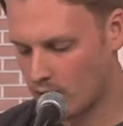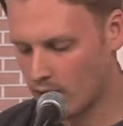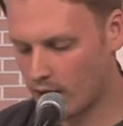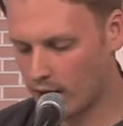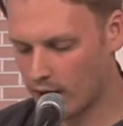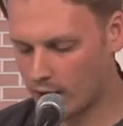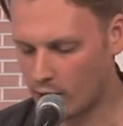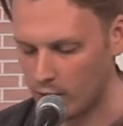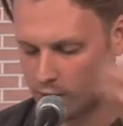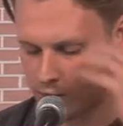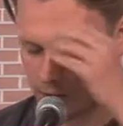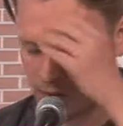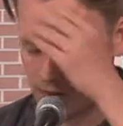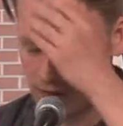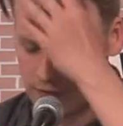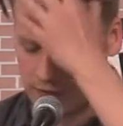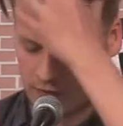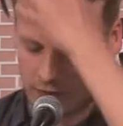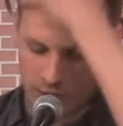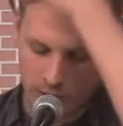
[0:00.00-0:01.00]
I
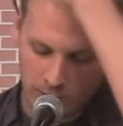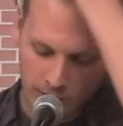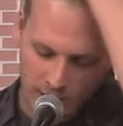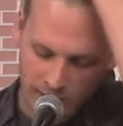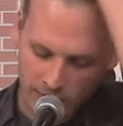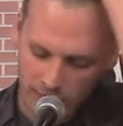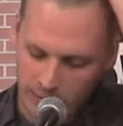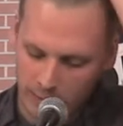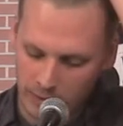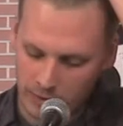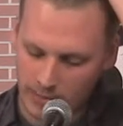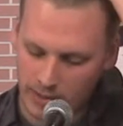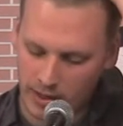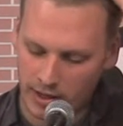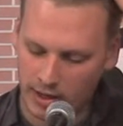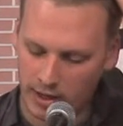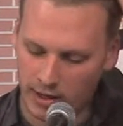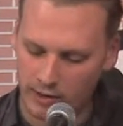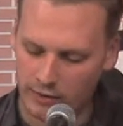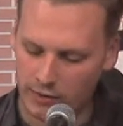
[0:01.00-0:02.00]
covertly photograph him with my
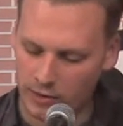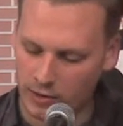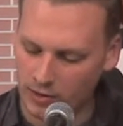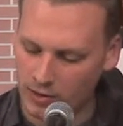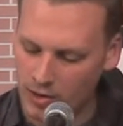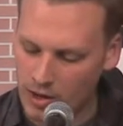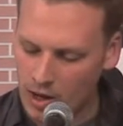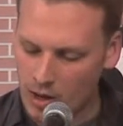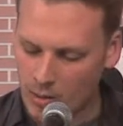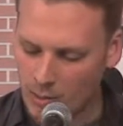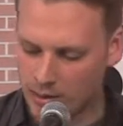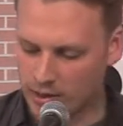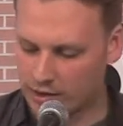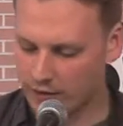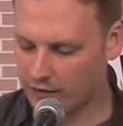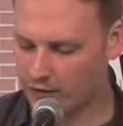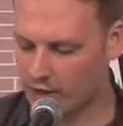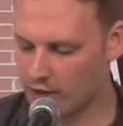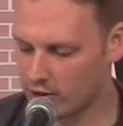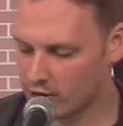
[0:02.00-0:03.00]
iPhone, but the
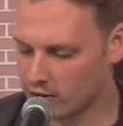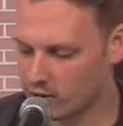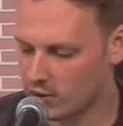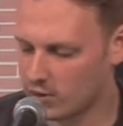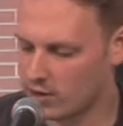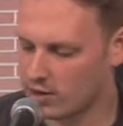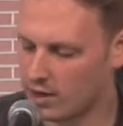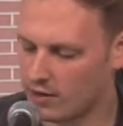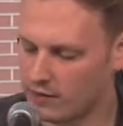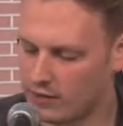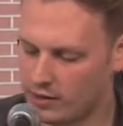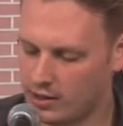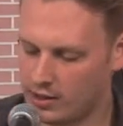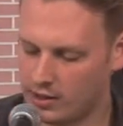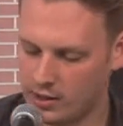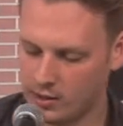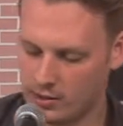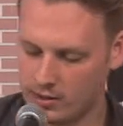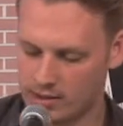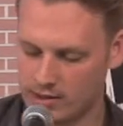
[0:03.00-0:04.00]
flash goes off and he
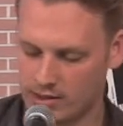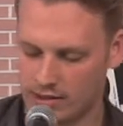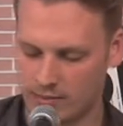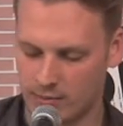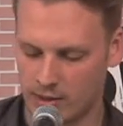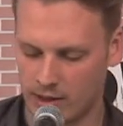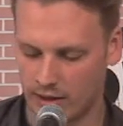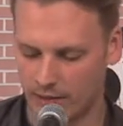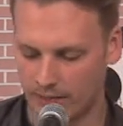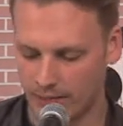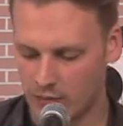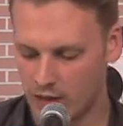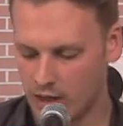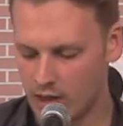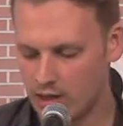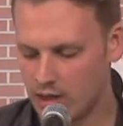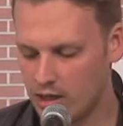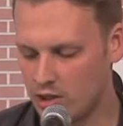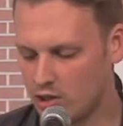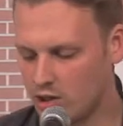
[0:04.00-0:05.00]
notices me.
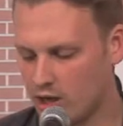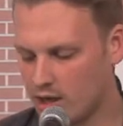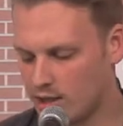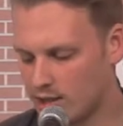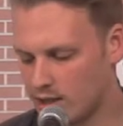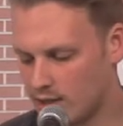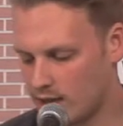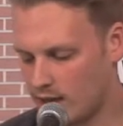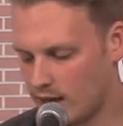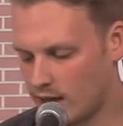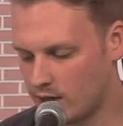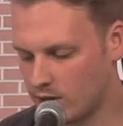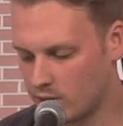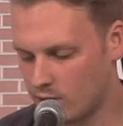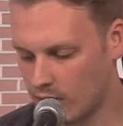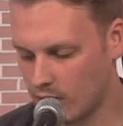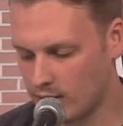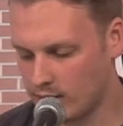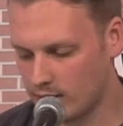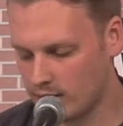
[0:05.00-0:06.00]
He shakes his head,
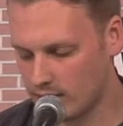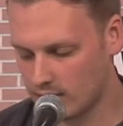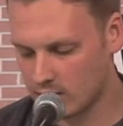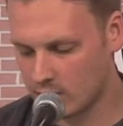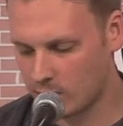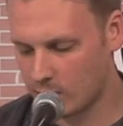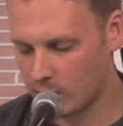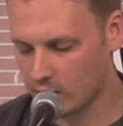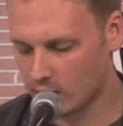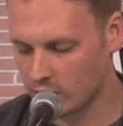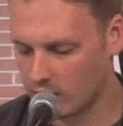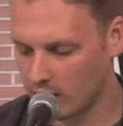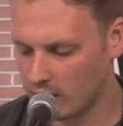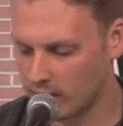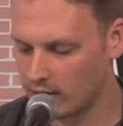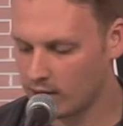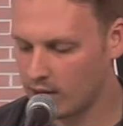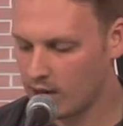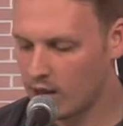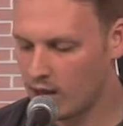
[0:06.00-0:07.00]
grinding his square
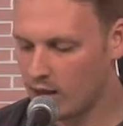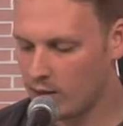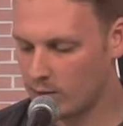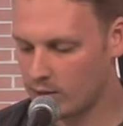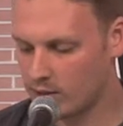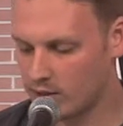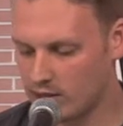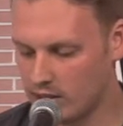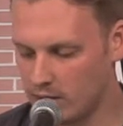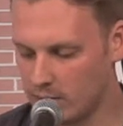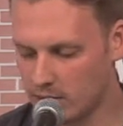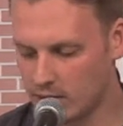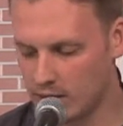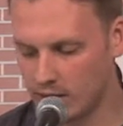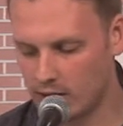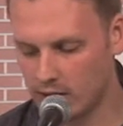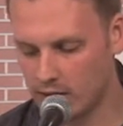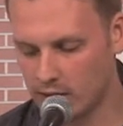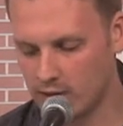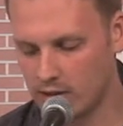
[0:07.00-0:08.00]
jaw in what seems
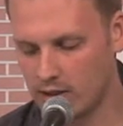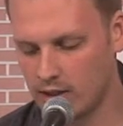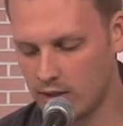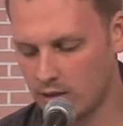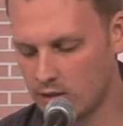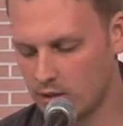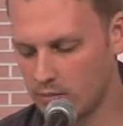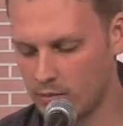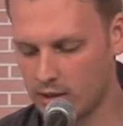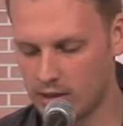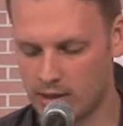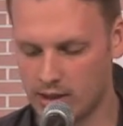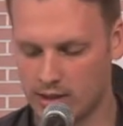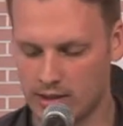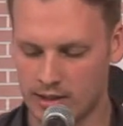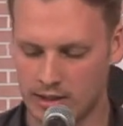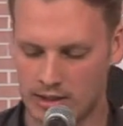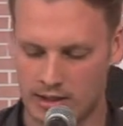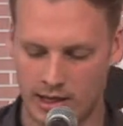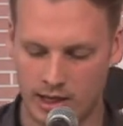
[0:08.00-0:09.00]
like irritation, but
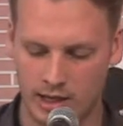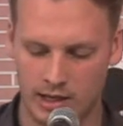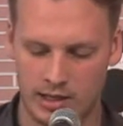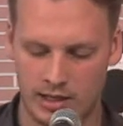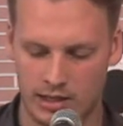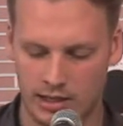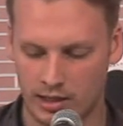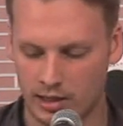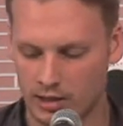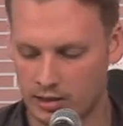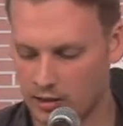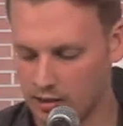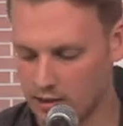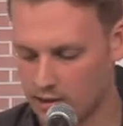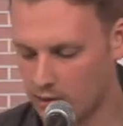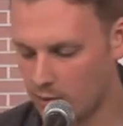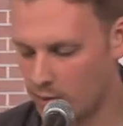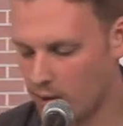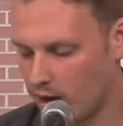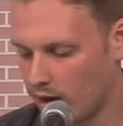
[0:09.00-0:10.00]
doesn't say anything and
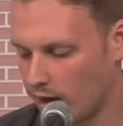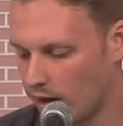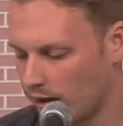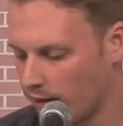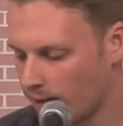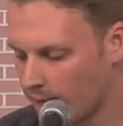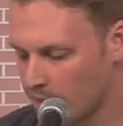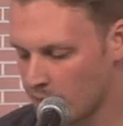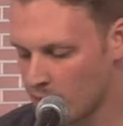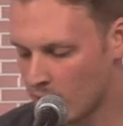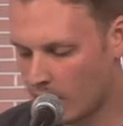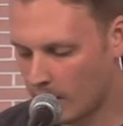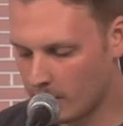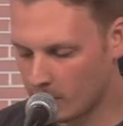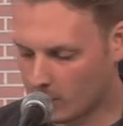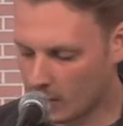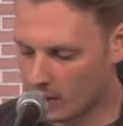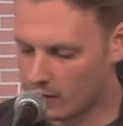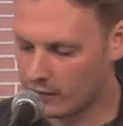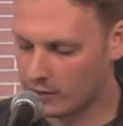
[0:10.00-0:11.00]
looks away. I'm
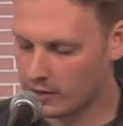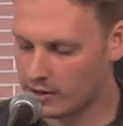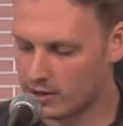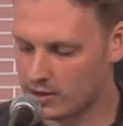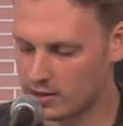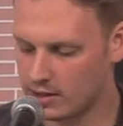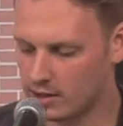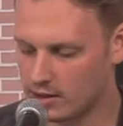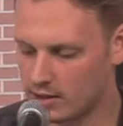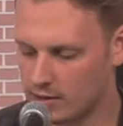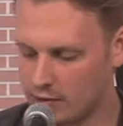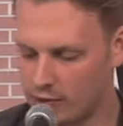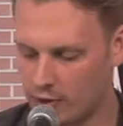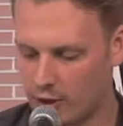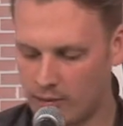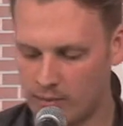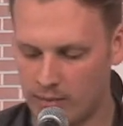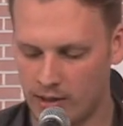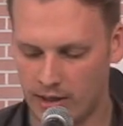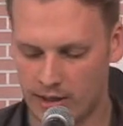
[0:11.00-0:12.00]
grateful he doesn't
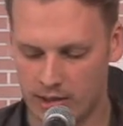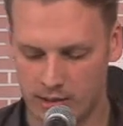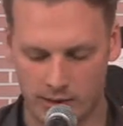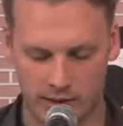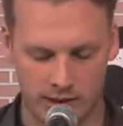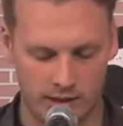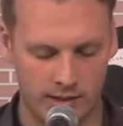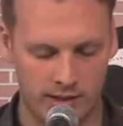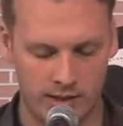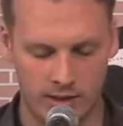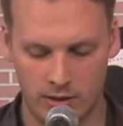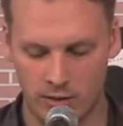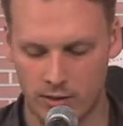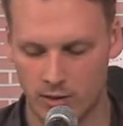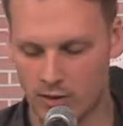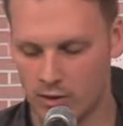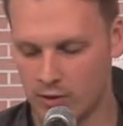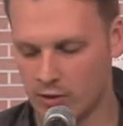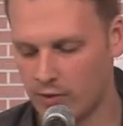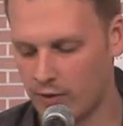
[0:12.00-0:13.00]
confront me, so I continue
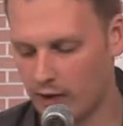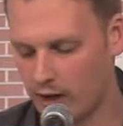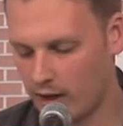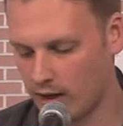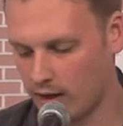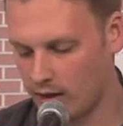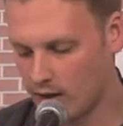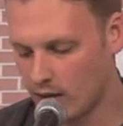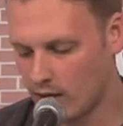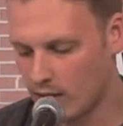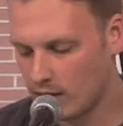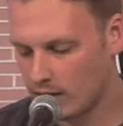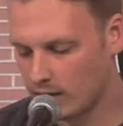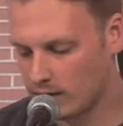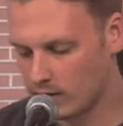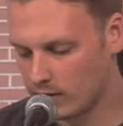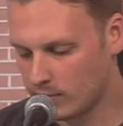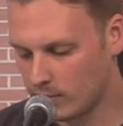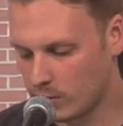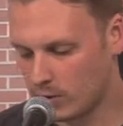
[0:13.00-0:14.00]
to survey, a
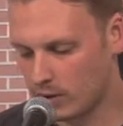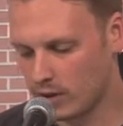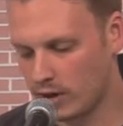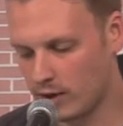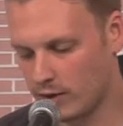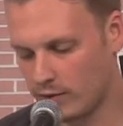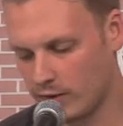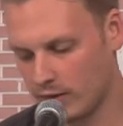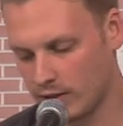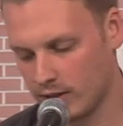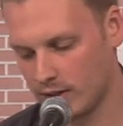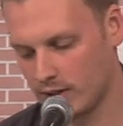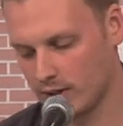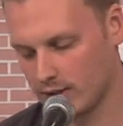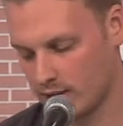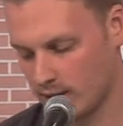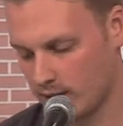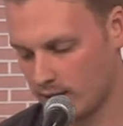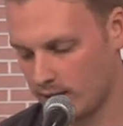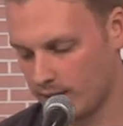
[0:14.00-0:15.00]
little more carefully
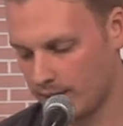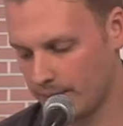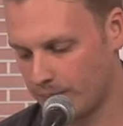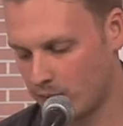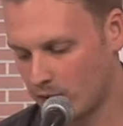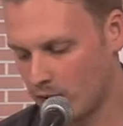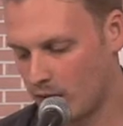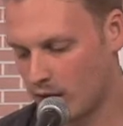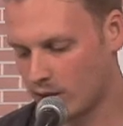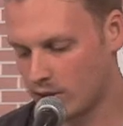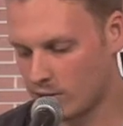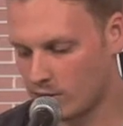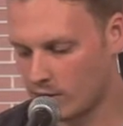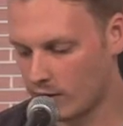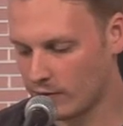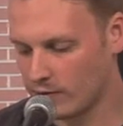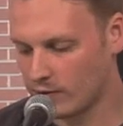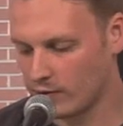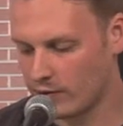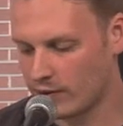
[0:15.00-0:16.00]
this time. I turn
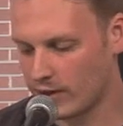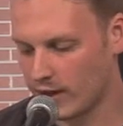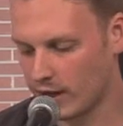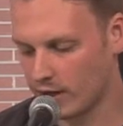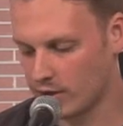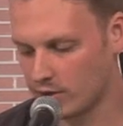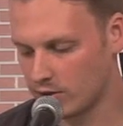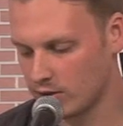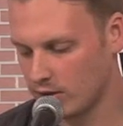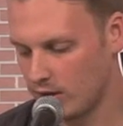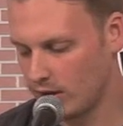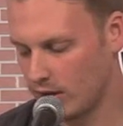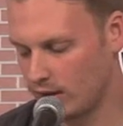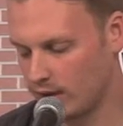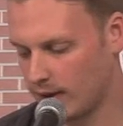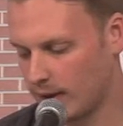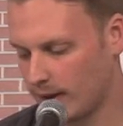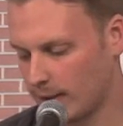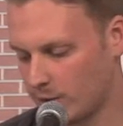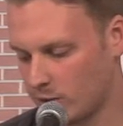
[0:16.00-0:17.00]
off the flash
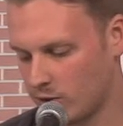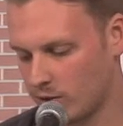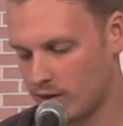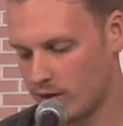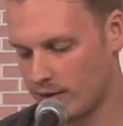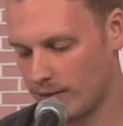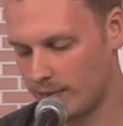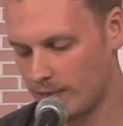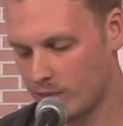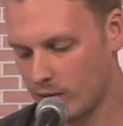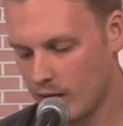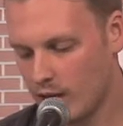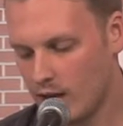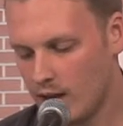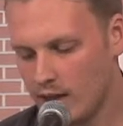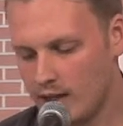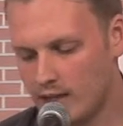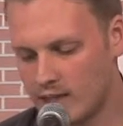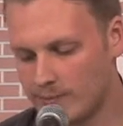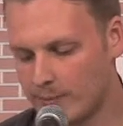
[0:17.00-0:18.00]
and capture him.
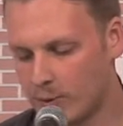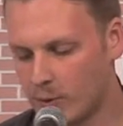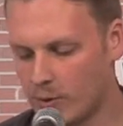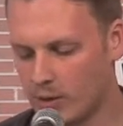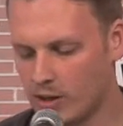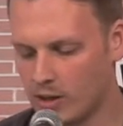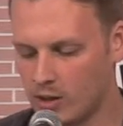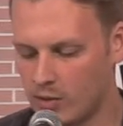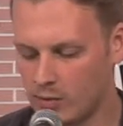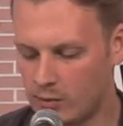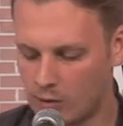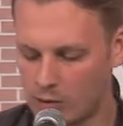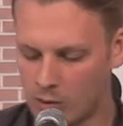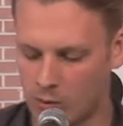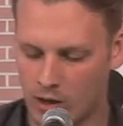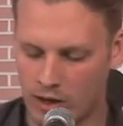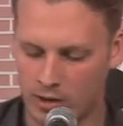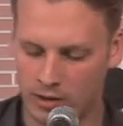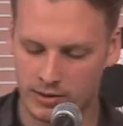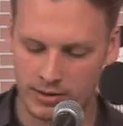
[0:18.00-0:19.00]
He's poring over a
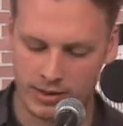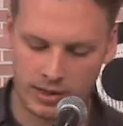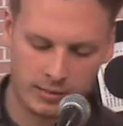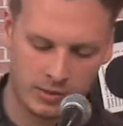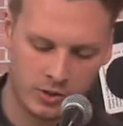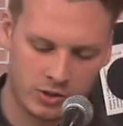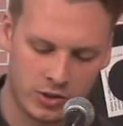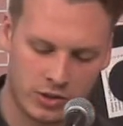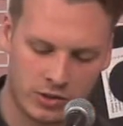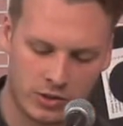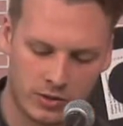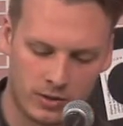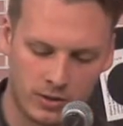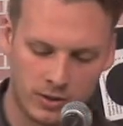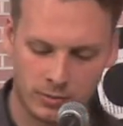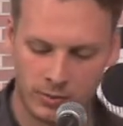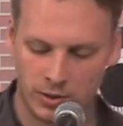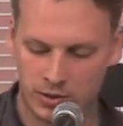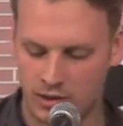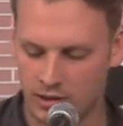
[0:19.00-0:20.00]
water-damaged journal
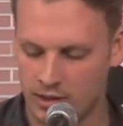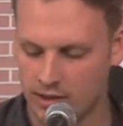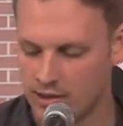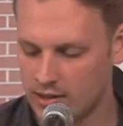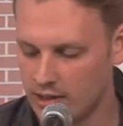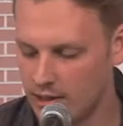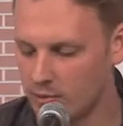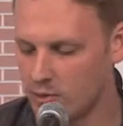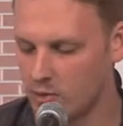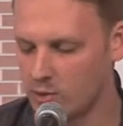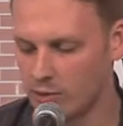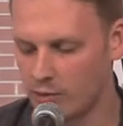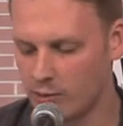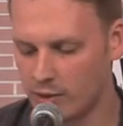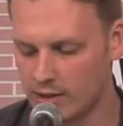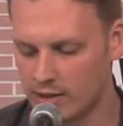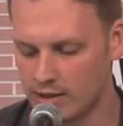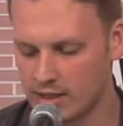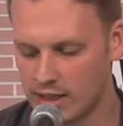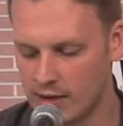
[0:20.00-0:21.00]
in which he seems to have
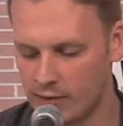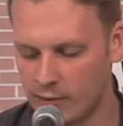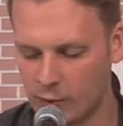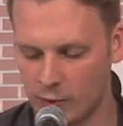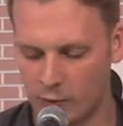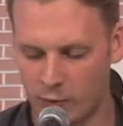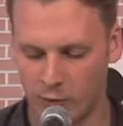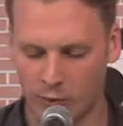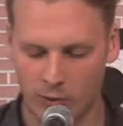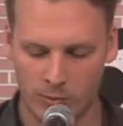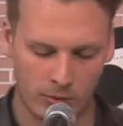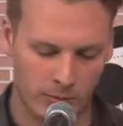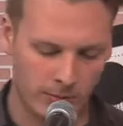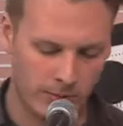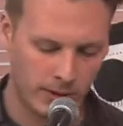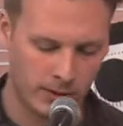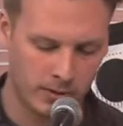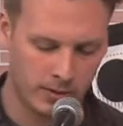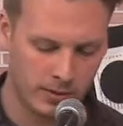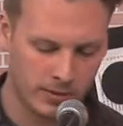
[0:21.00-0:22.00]
written several formal
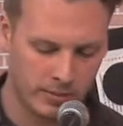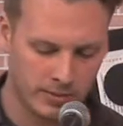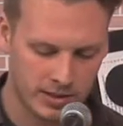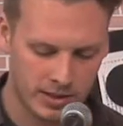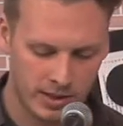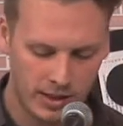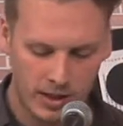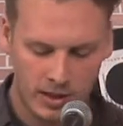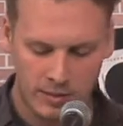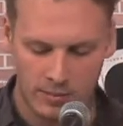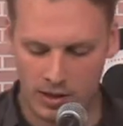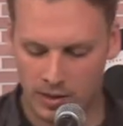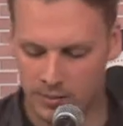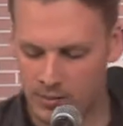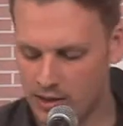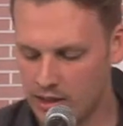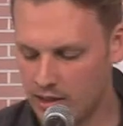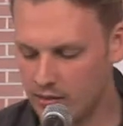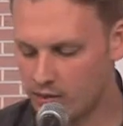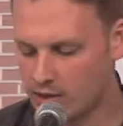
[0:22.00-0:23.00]
poems,
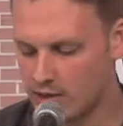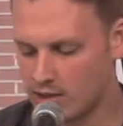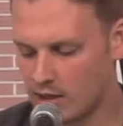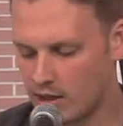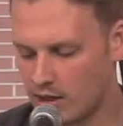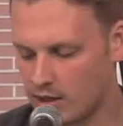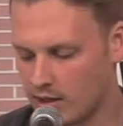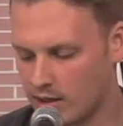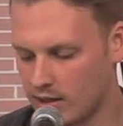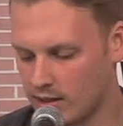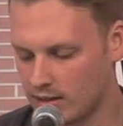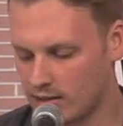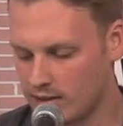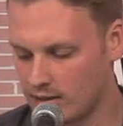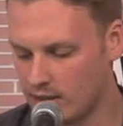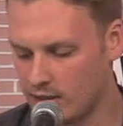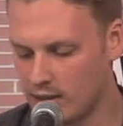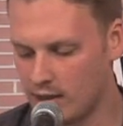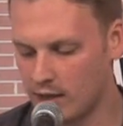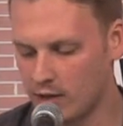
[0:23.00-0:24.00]
maybe even sonnets,
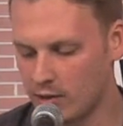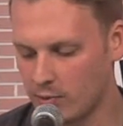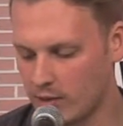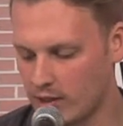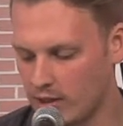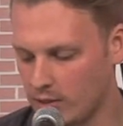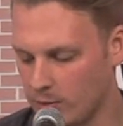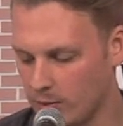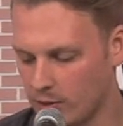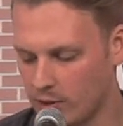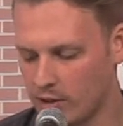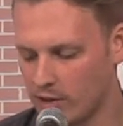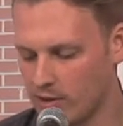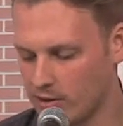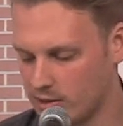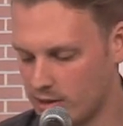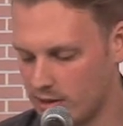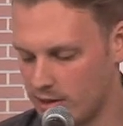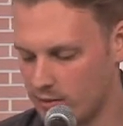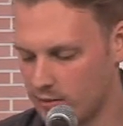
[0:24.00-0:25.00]
in an unreadable
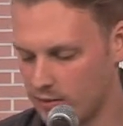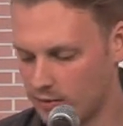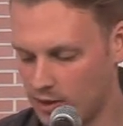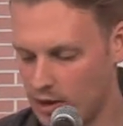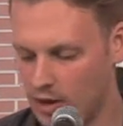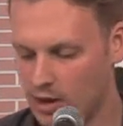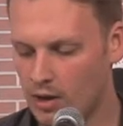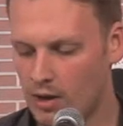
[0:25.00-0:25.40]
cursive.